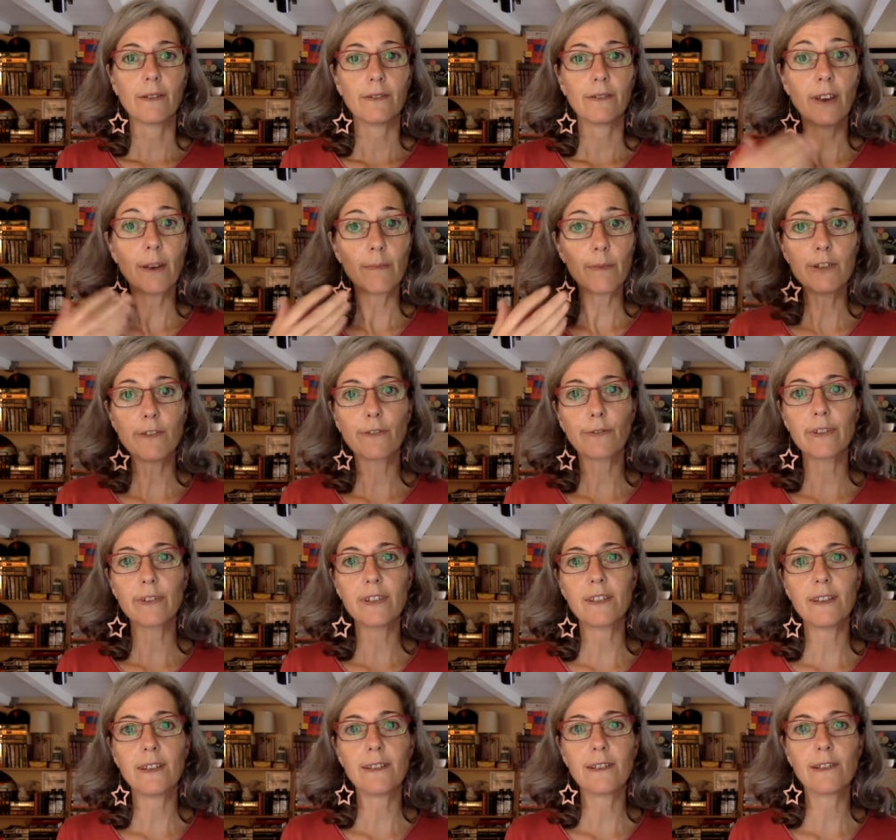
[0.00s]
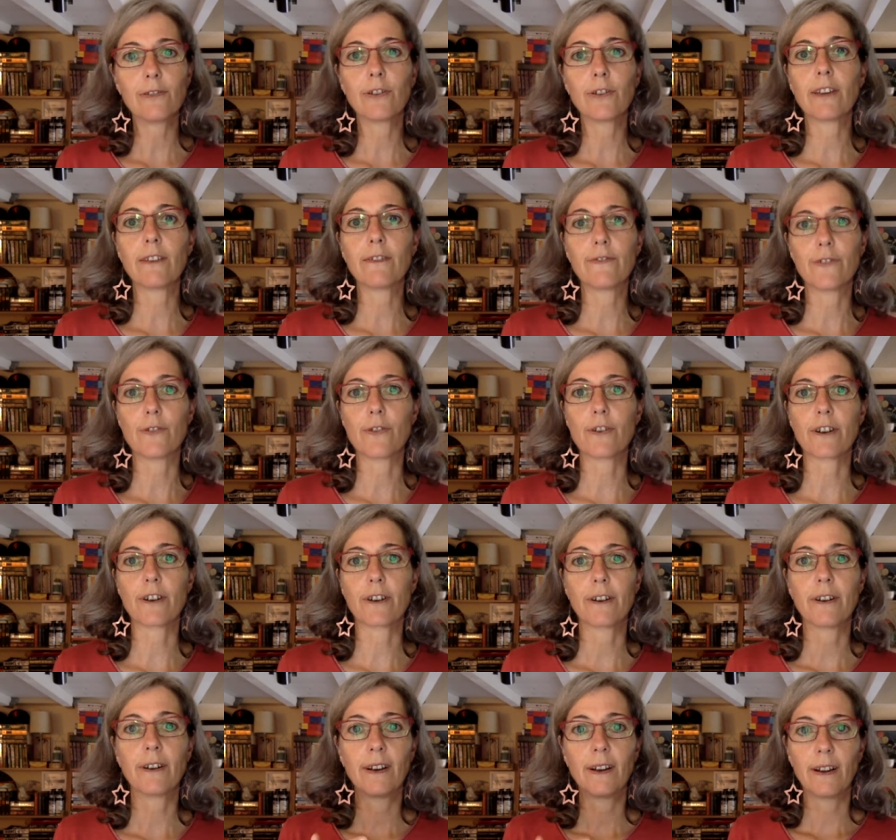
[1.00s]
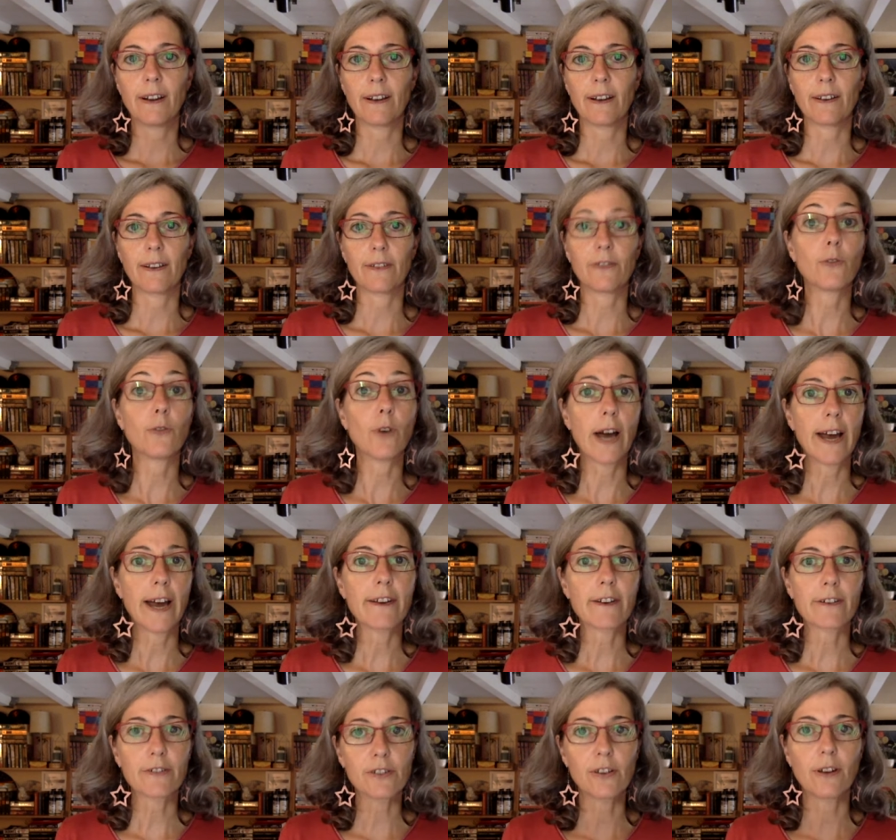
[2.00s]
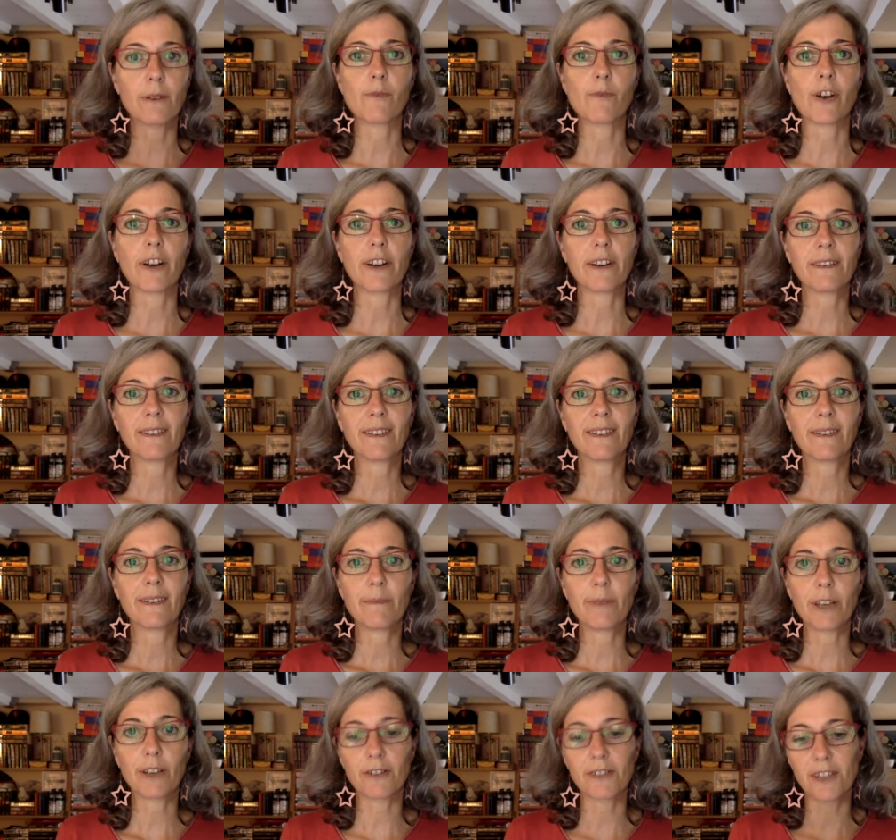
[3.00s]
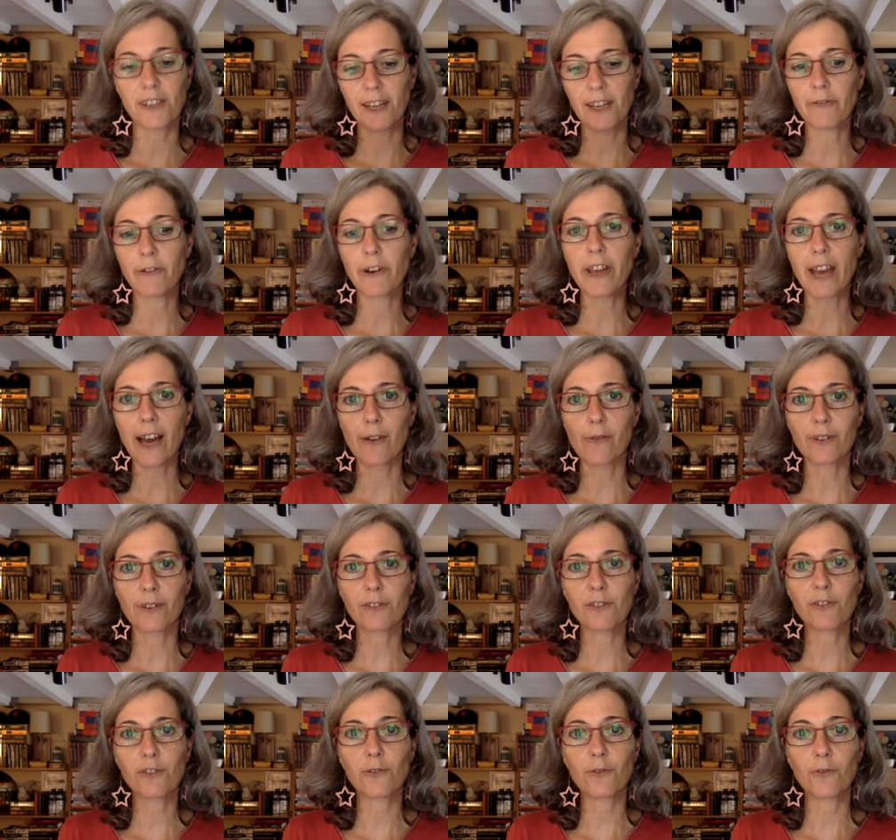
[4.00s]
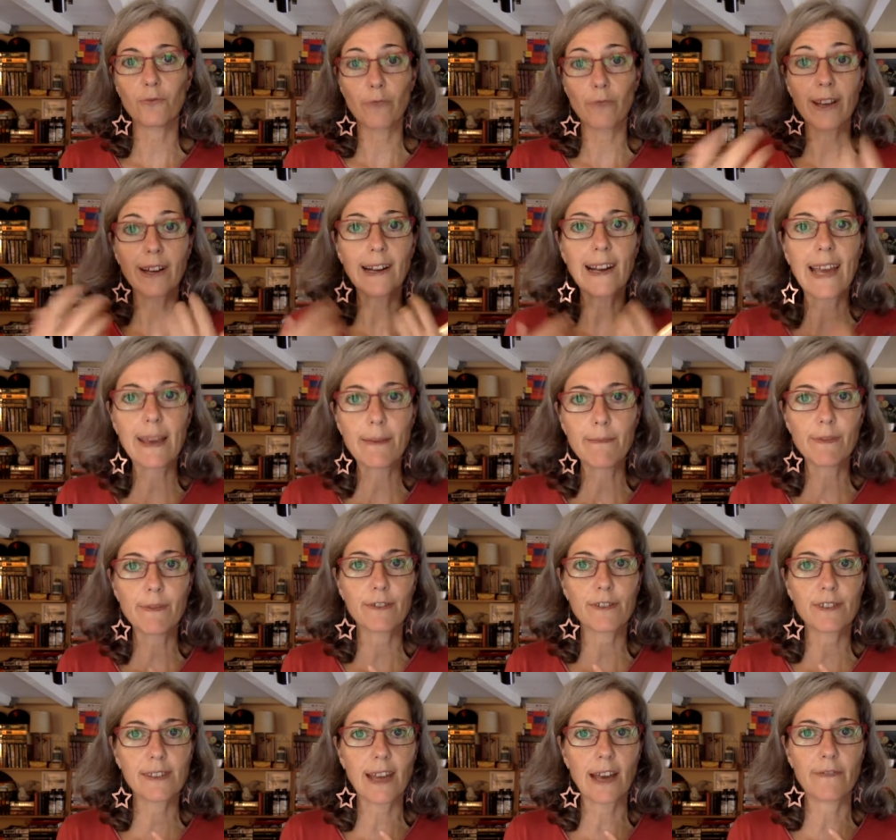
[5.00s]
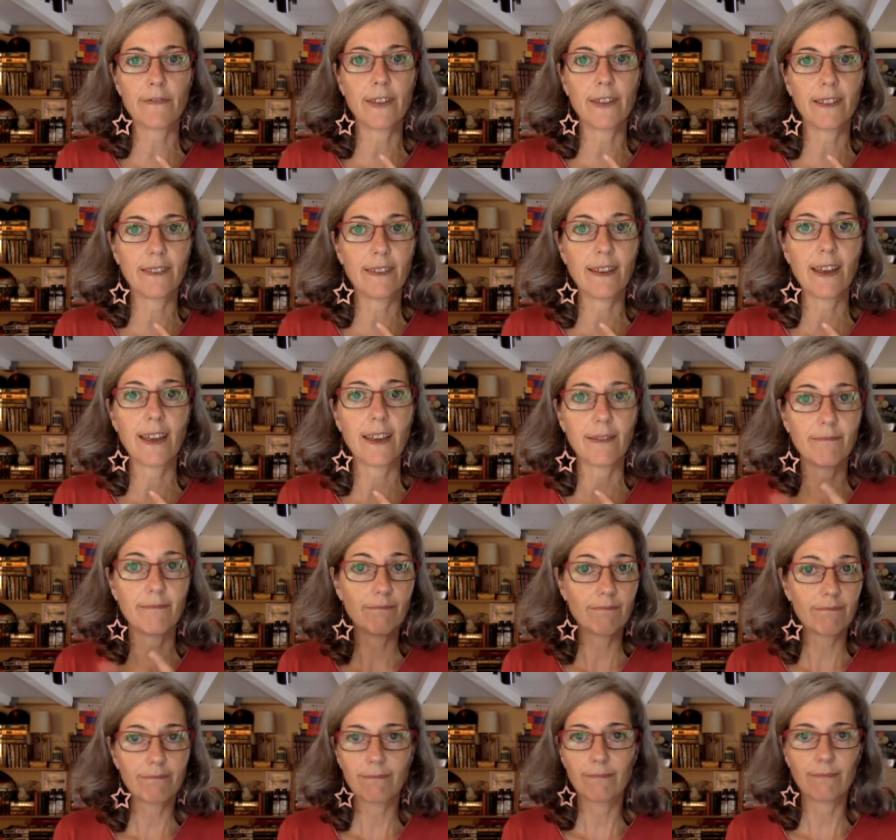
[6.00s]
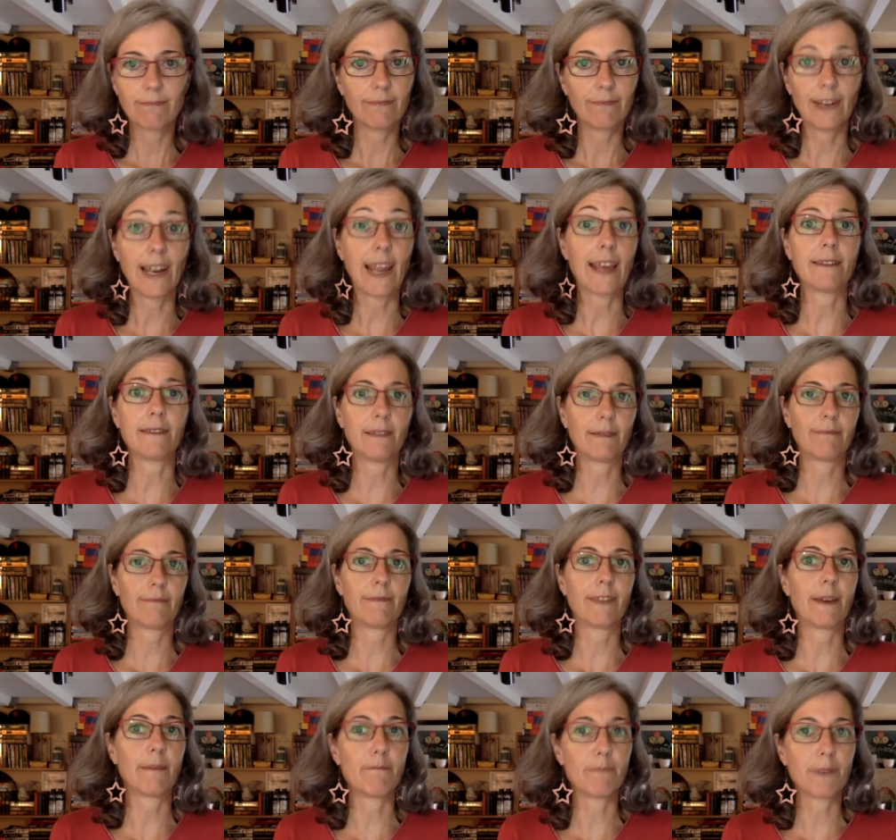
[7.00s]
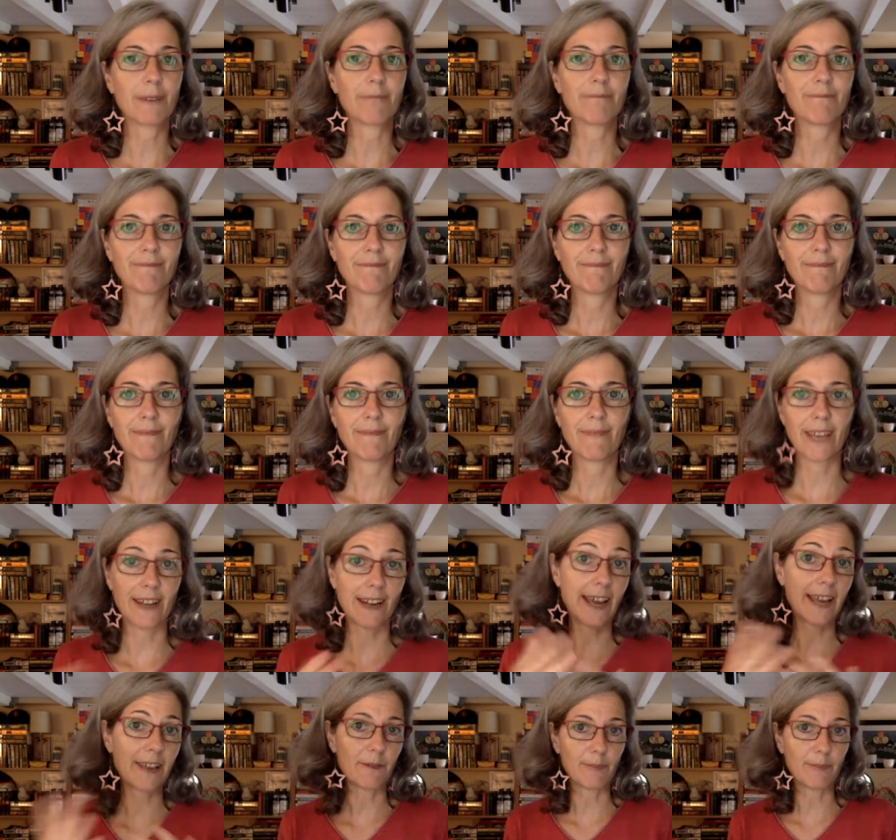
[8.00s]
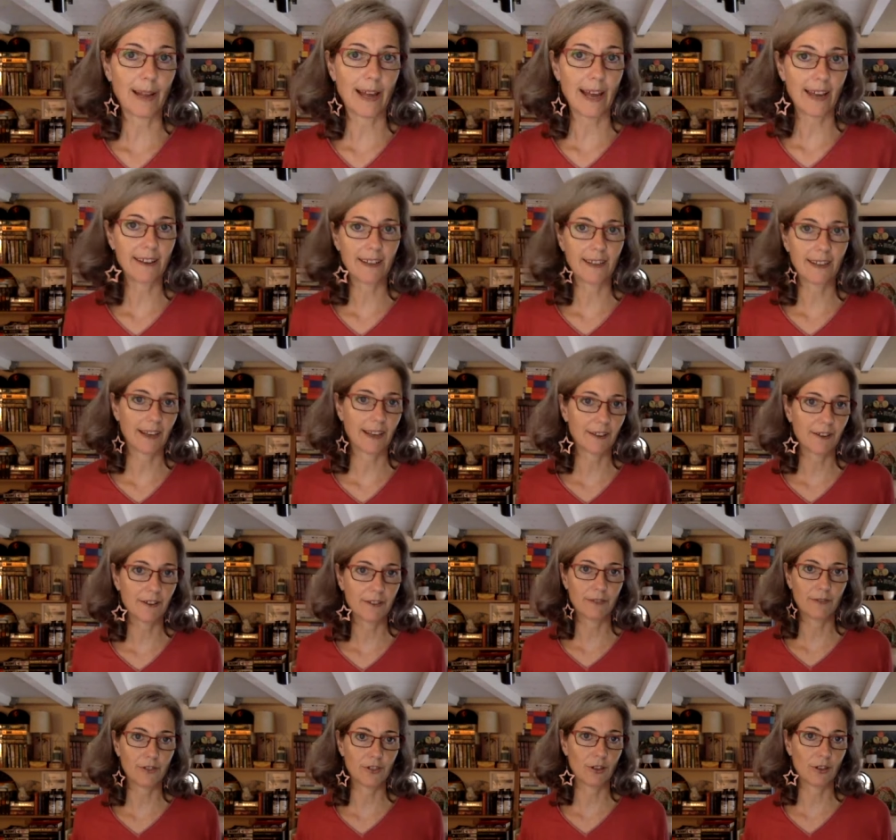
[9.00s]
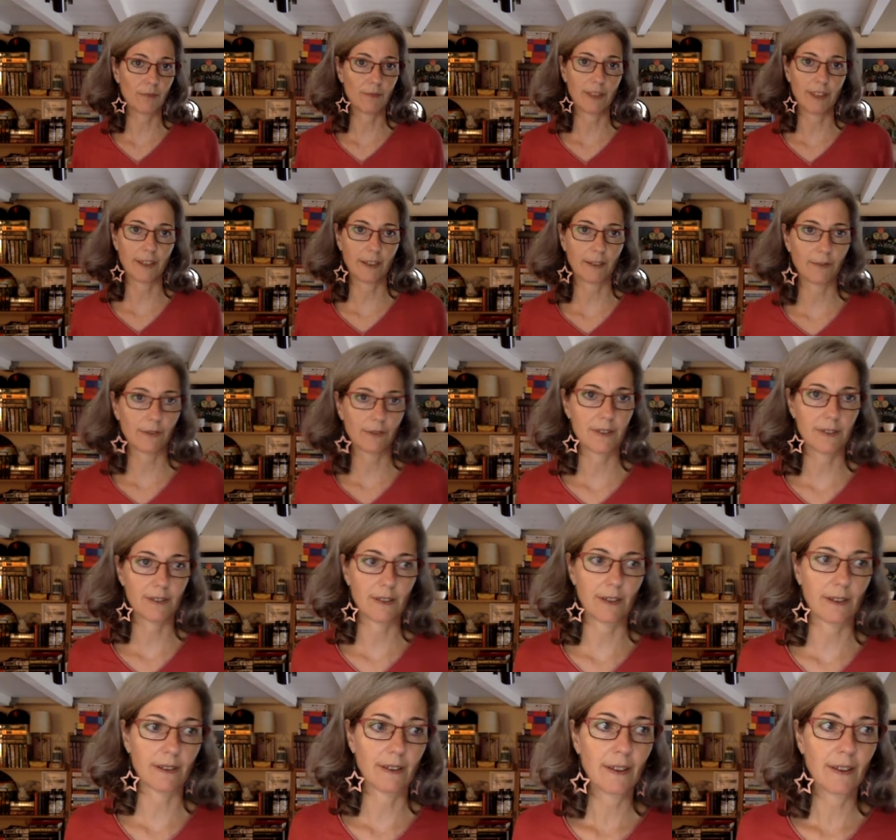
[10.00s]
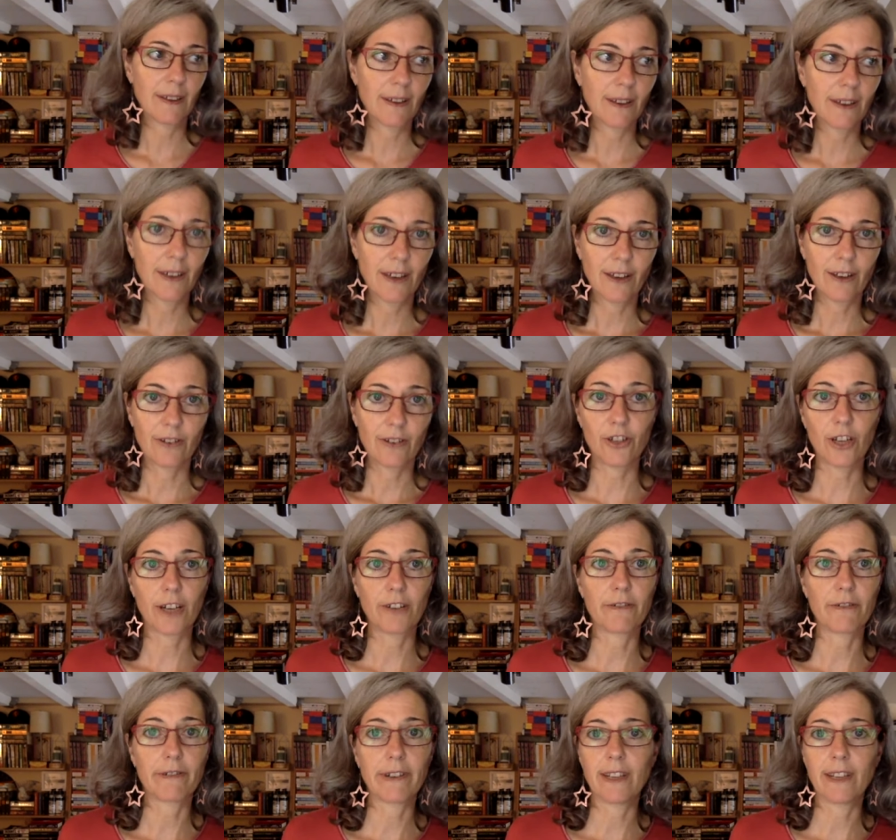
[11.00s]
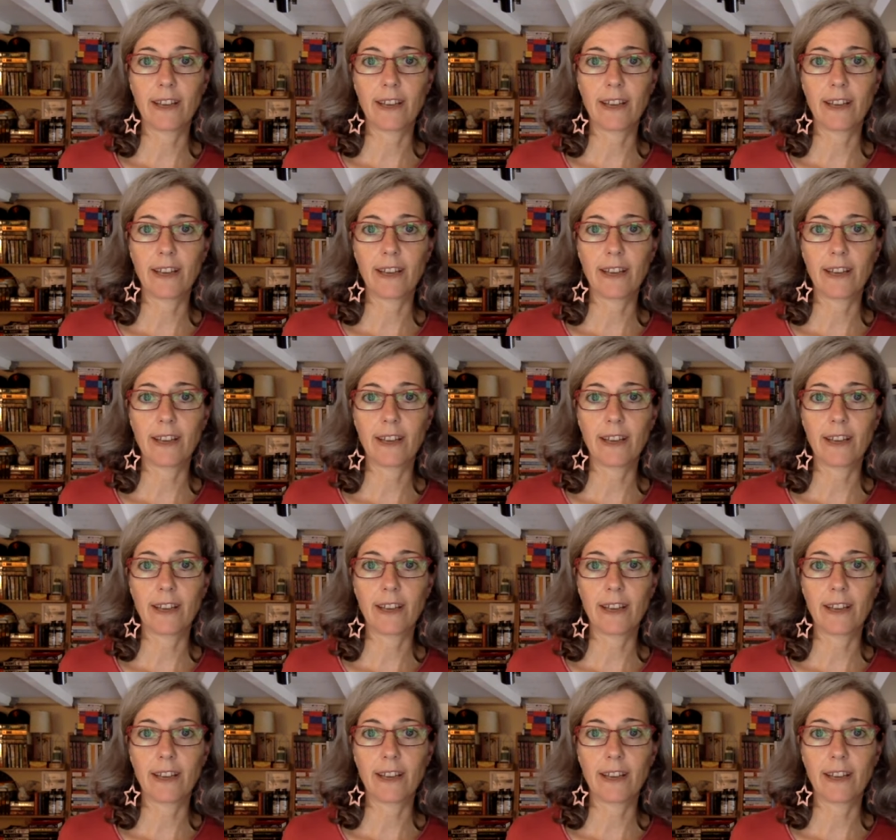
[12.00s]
W3C is looking for uh, to hire someone because INRIA wants to reclaim the stuff that they lent them, and I applied and I got the job, and that was uh, January